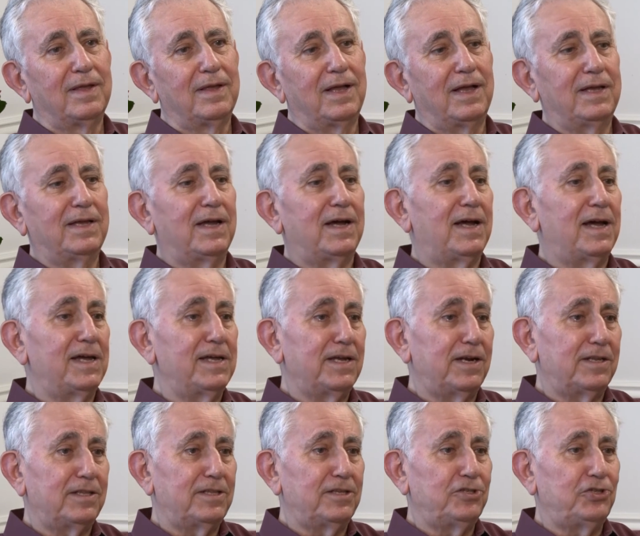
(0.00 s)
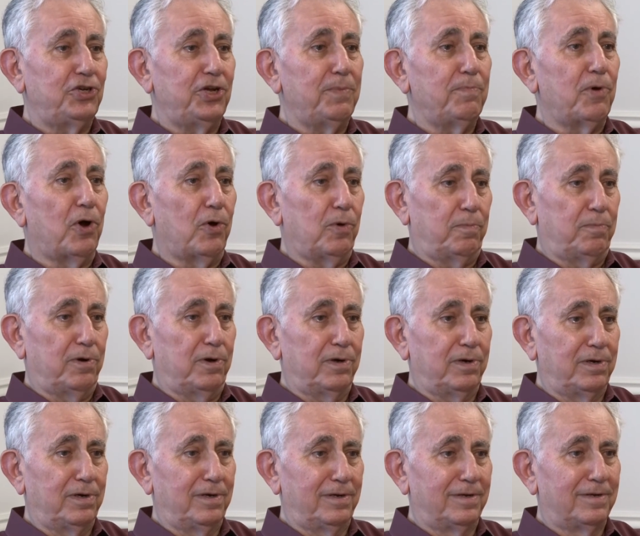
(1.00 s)
I hired Jim
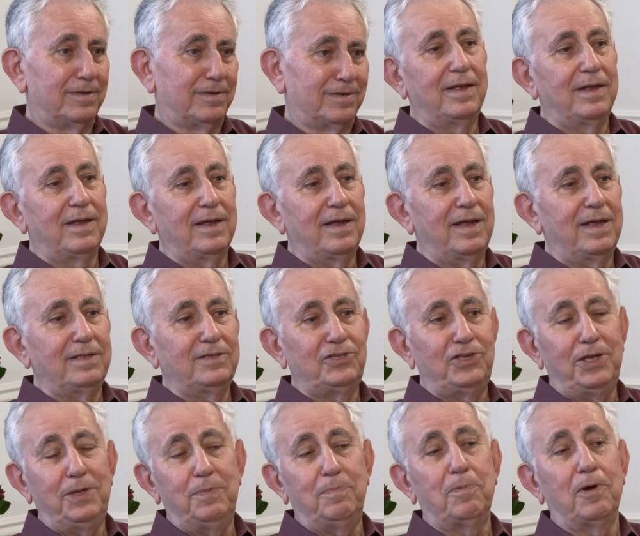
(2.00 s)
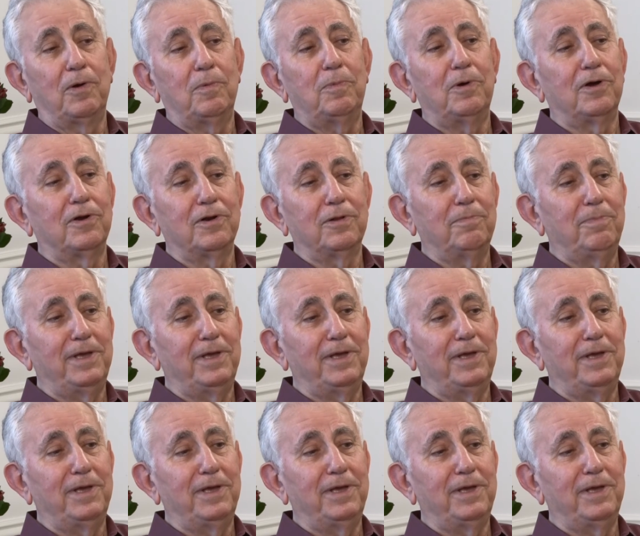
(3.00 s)
Auburn. And Jim Auburn,